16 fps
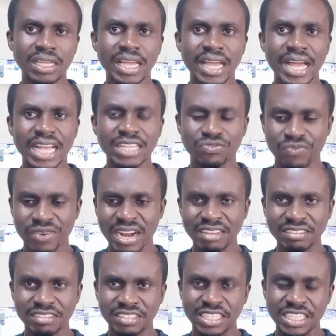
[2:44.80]
as far
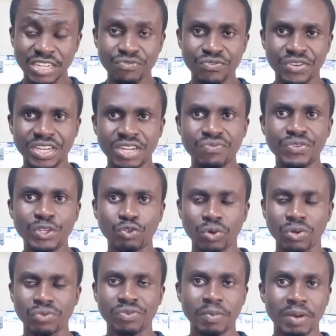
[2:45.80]
as delivering the
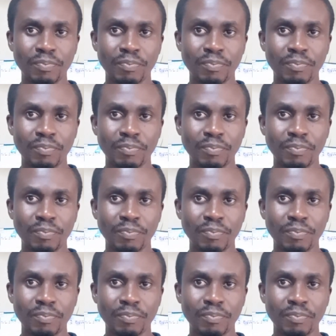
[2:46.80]
fetus from